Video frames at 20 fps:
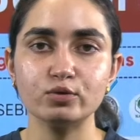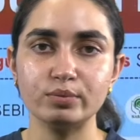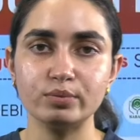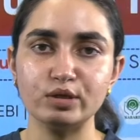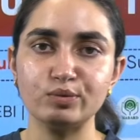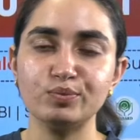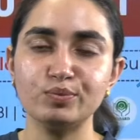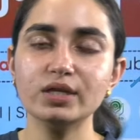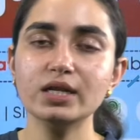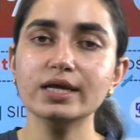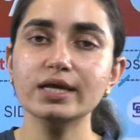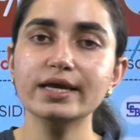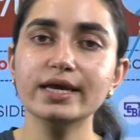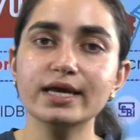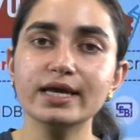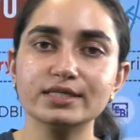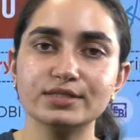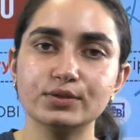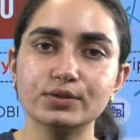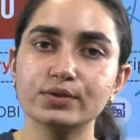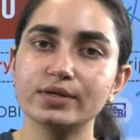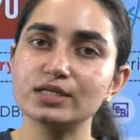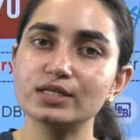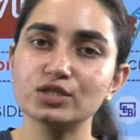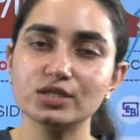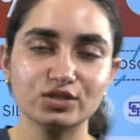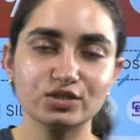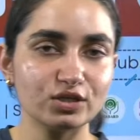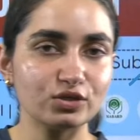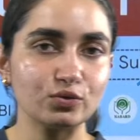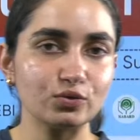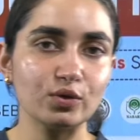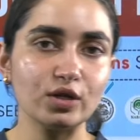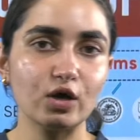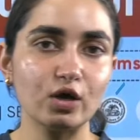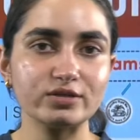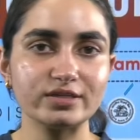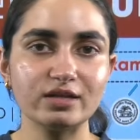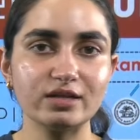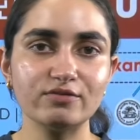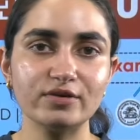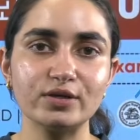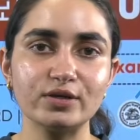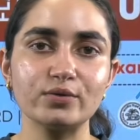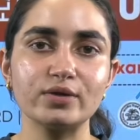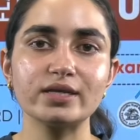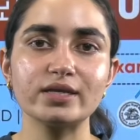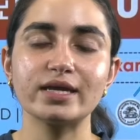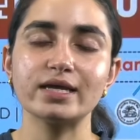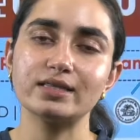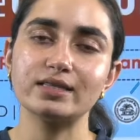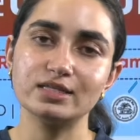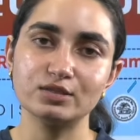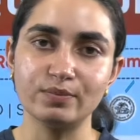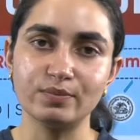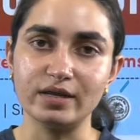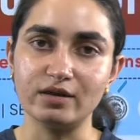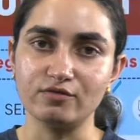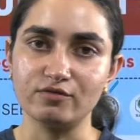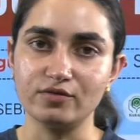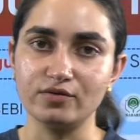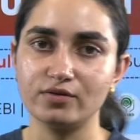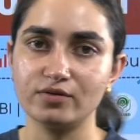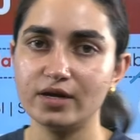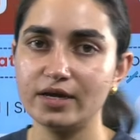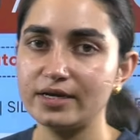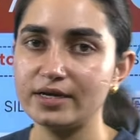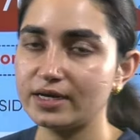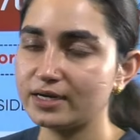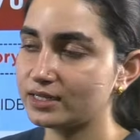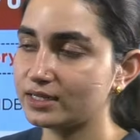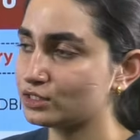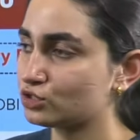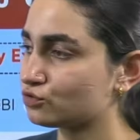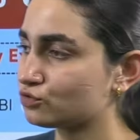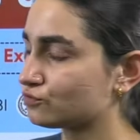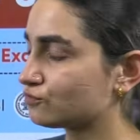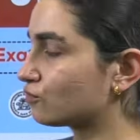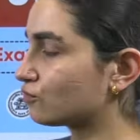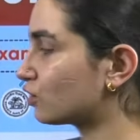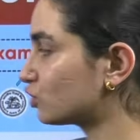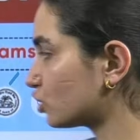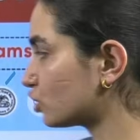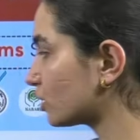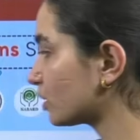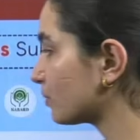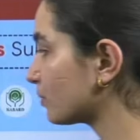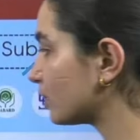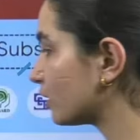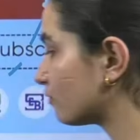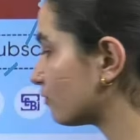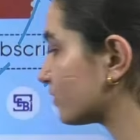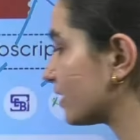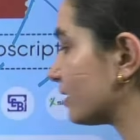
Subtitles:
you people. So you can just enroll yourself and you can get this benefit, right? It is for a shorter period of